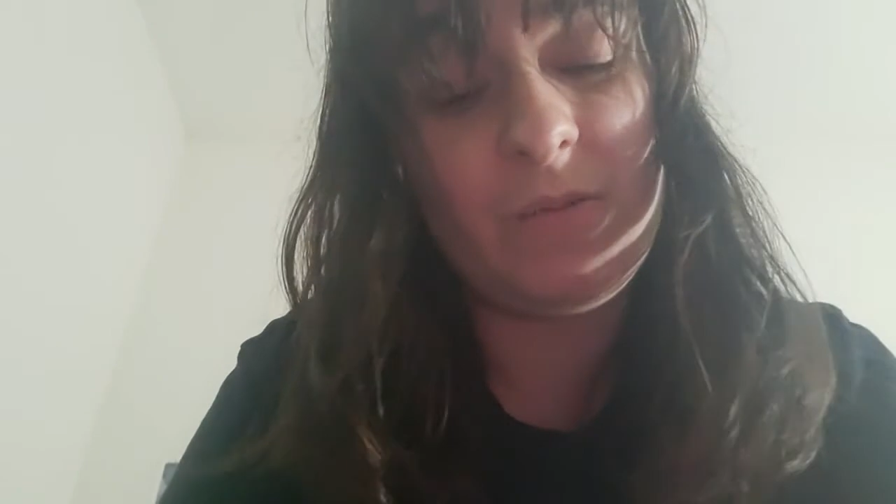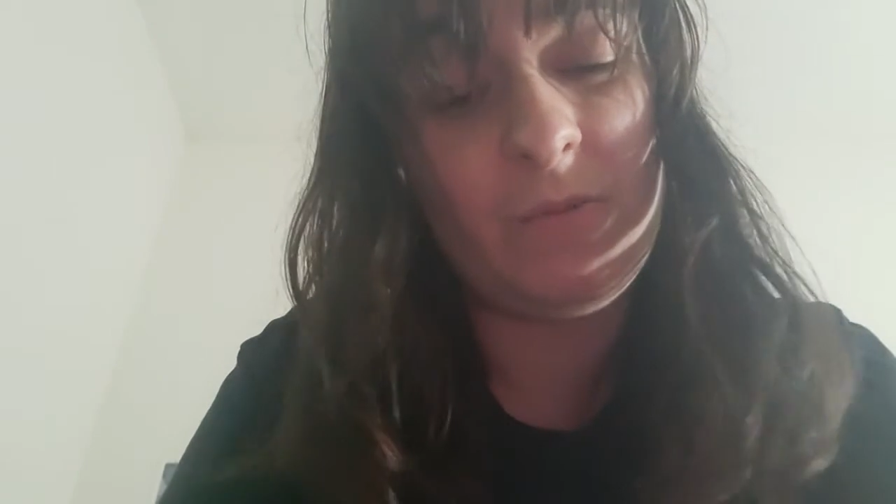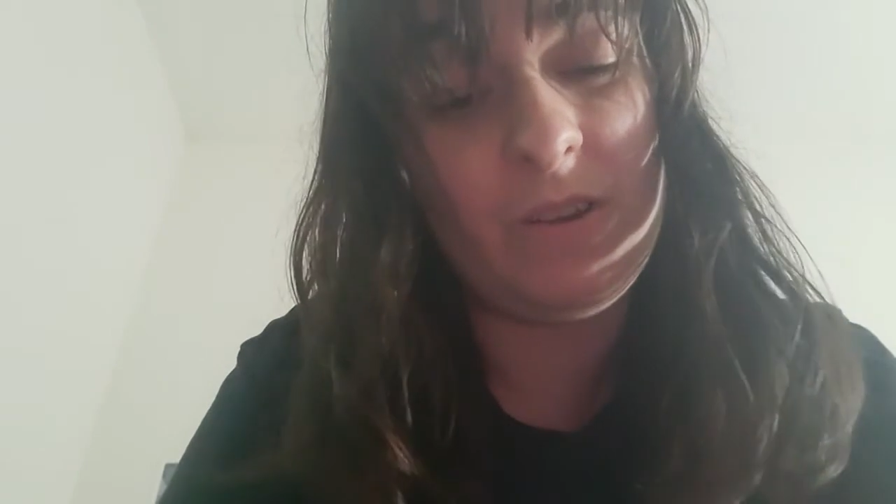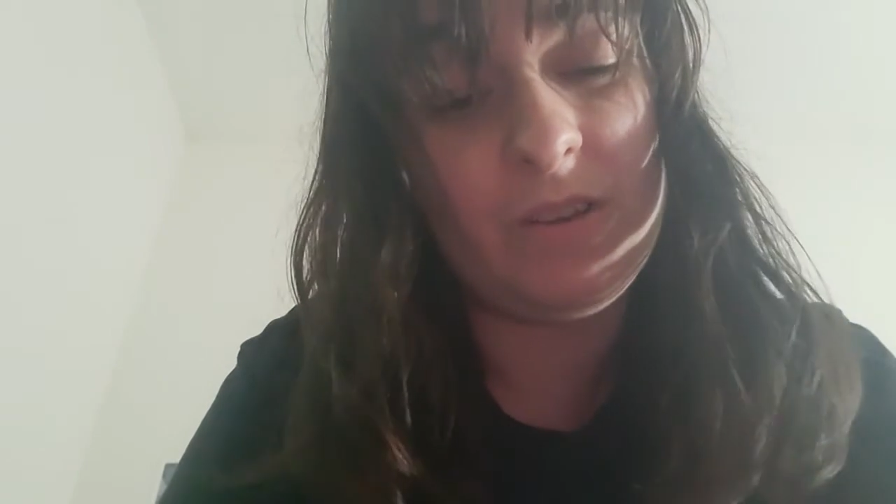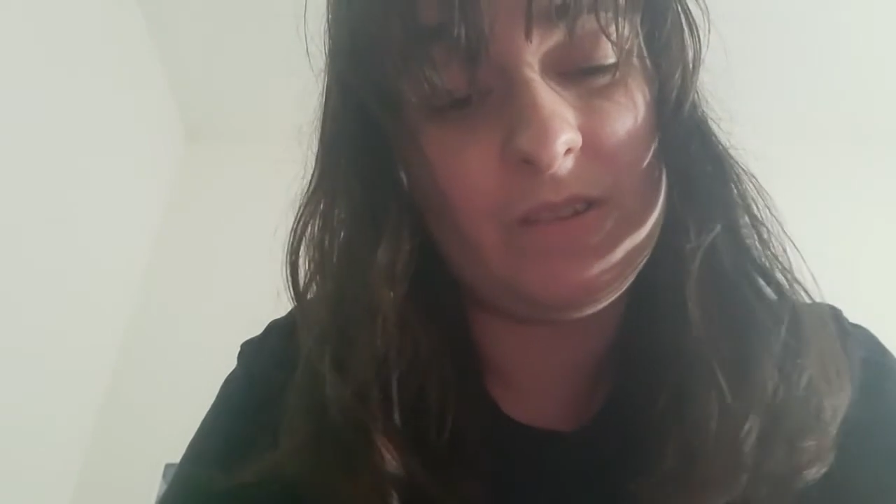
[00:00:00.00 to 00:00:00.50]

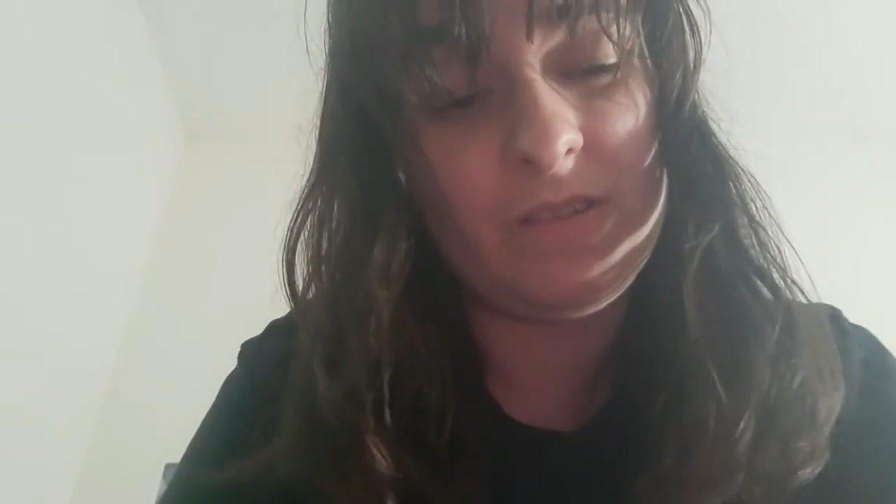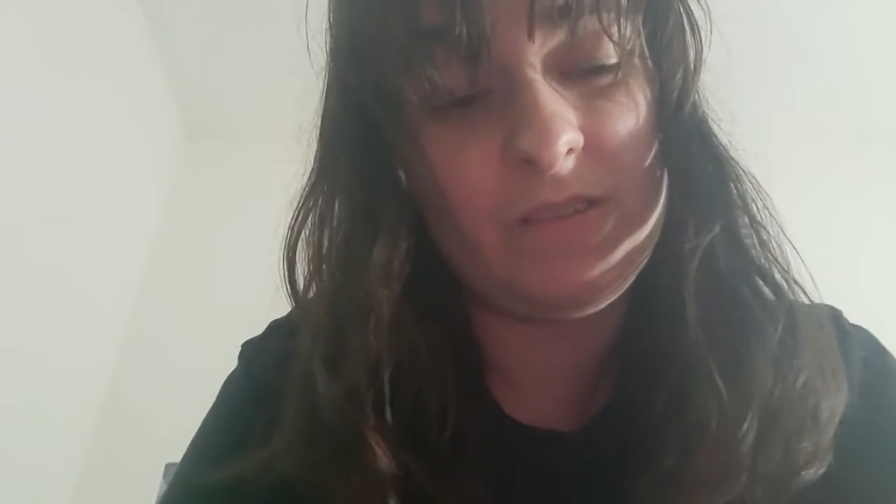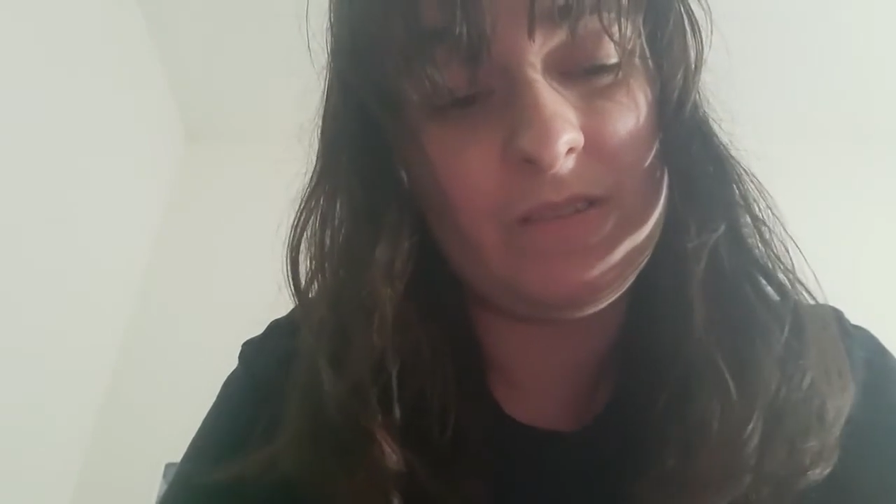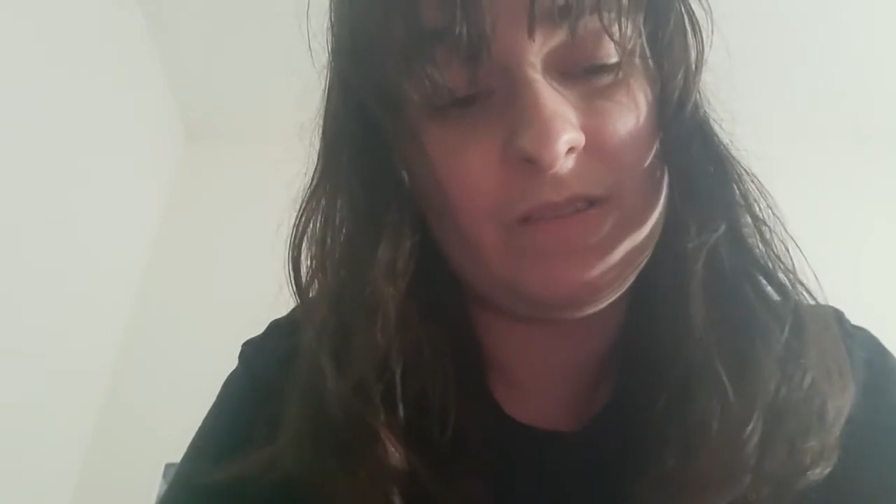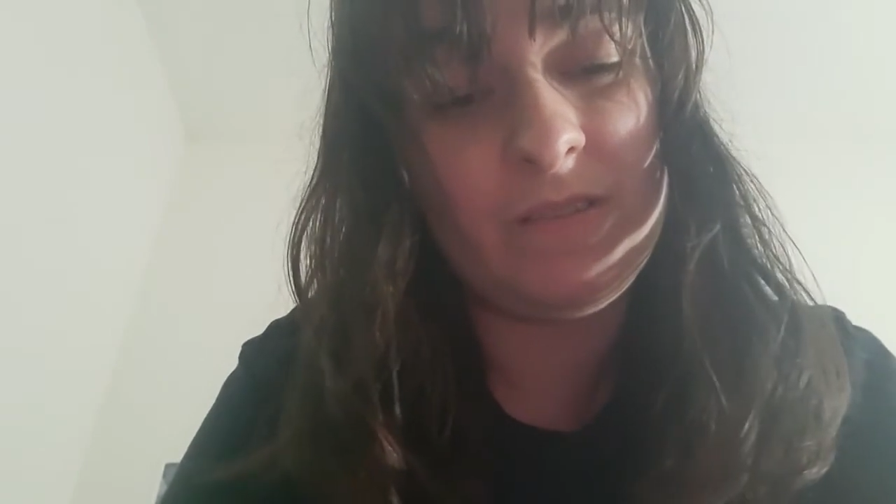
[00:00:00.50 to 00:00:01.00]

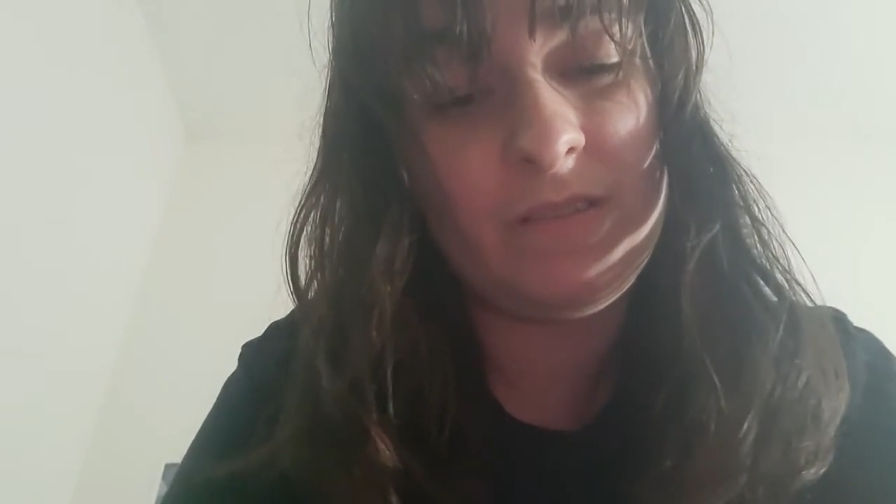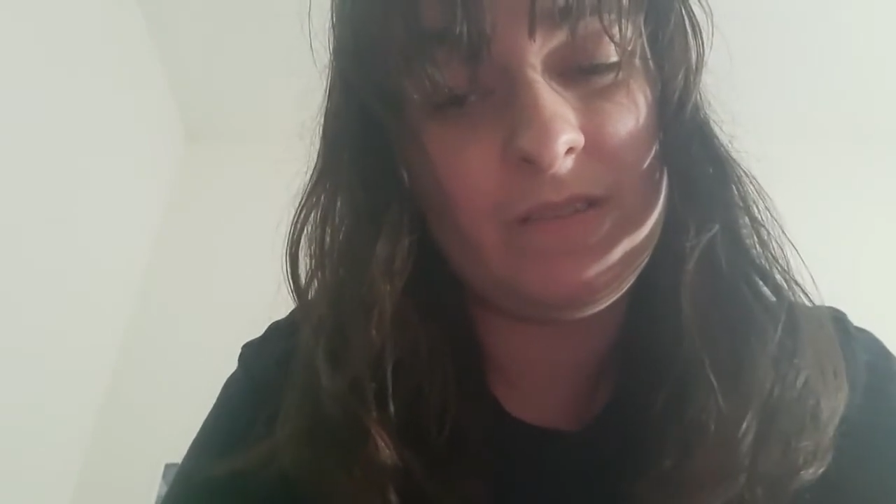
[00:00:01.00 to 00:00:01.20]
was,